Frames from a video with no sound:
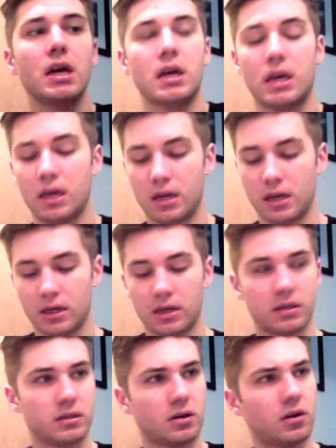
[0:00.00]
It
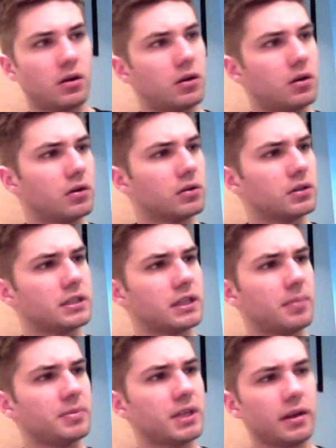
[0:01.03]
is called
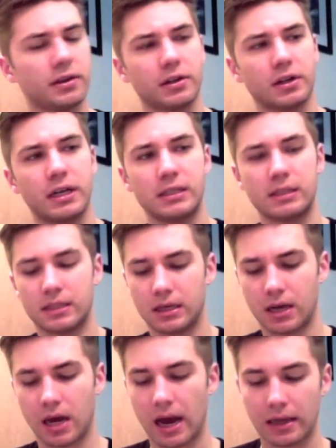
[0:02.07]
Stem Cellular Instant
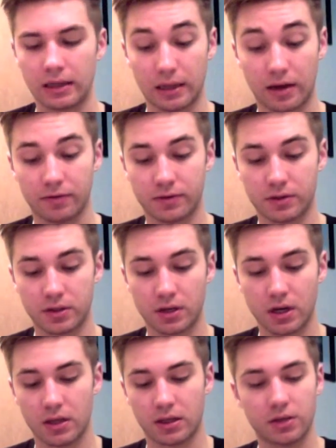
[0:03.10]
Eye Lift.
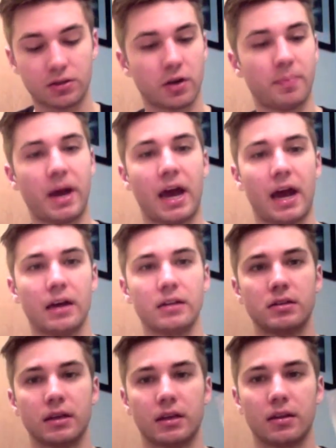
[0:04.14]
These are
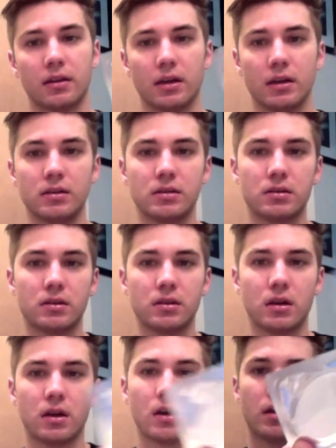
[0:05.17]
pads like this.
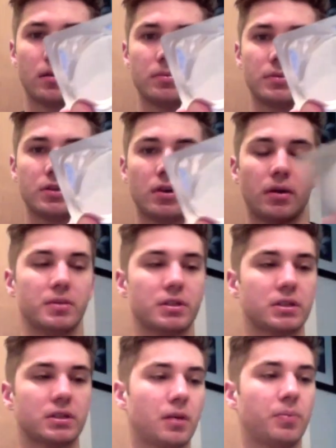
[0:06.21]
So I'm just
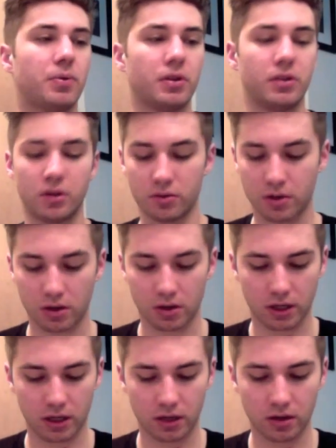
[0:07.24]
gonna put those
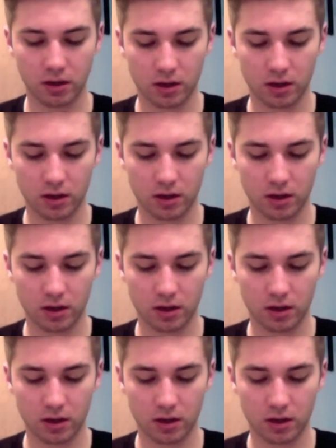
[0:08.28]
on.